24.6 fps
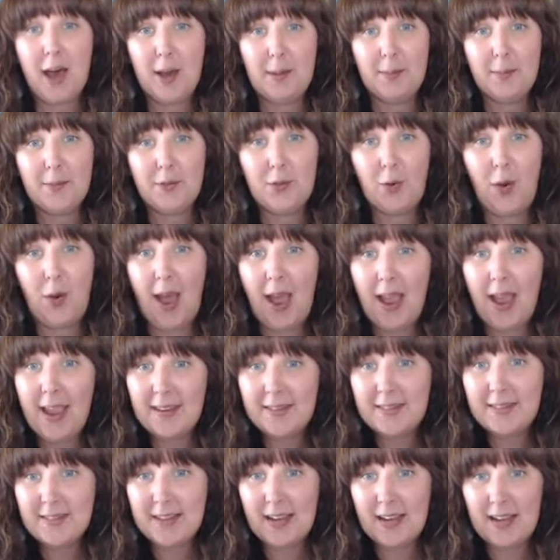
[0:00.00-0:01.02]
So I
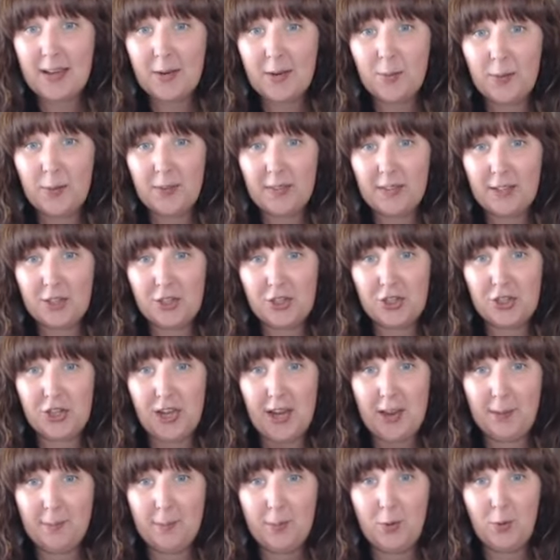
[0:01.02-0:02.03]
stayed with this
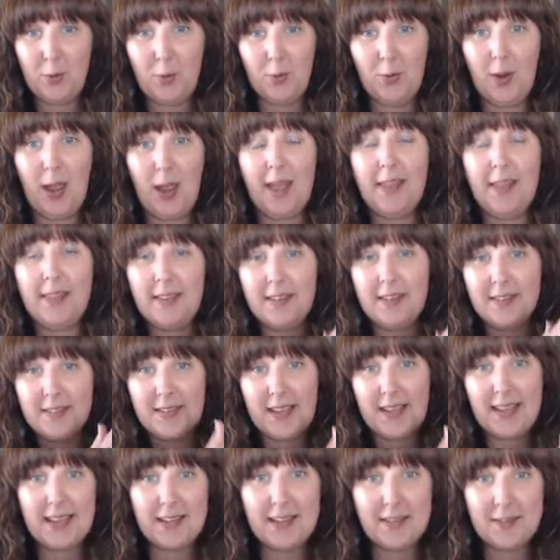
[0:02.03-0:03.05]
shampoo, and this
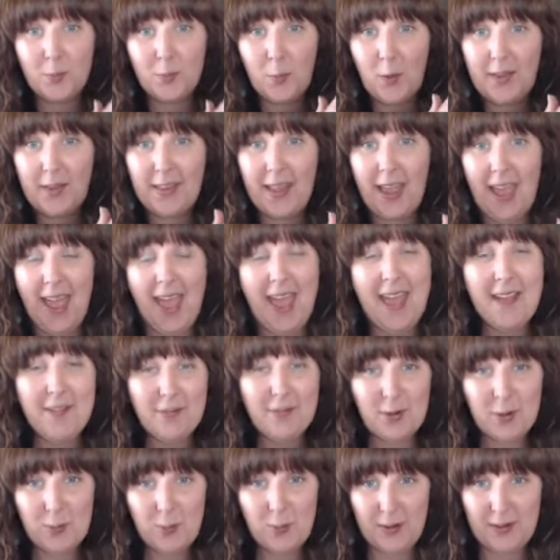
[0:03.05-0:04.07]
is one that
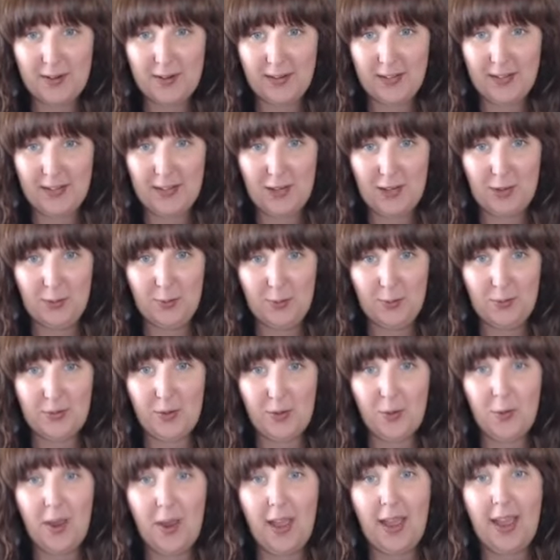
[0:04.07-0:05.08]
everyone can use,
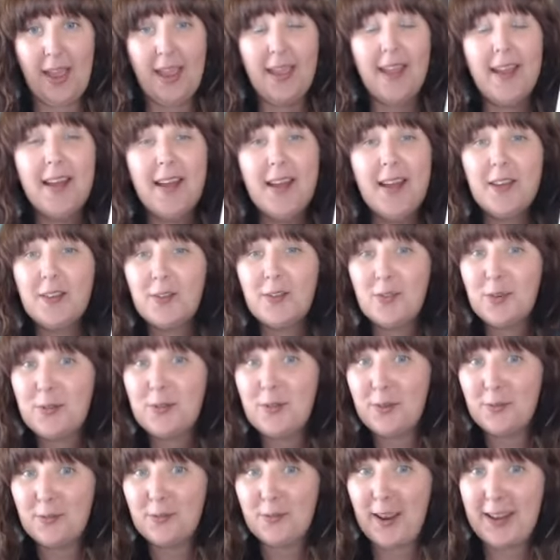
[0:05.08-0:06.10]
okay? So if
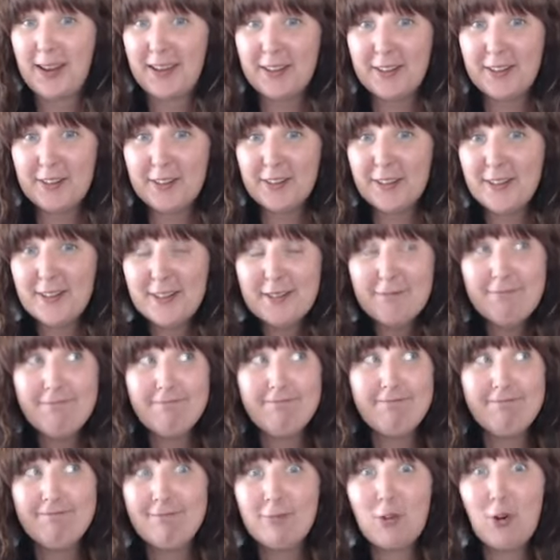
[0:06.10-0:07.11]
you have regular,
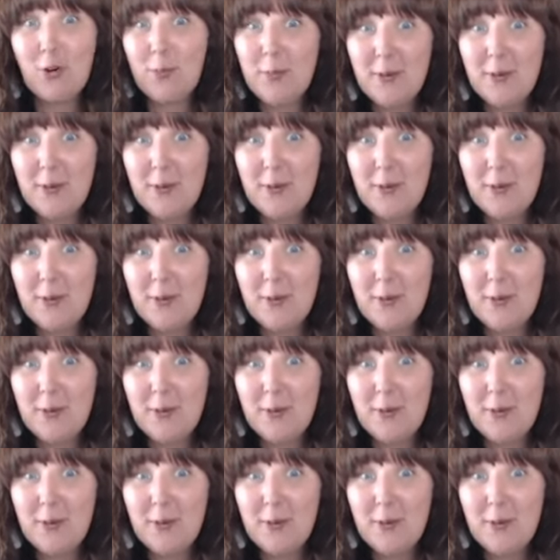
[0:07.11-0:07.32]
normal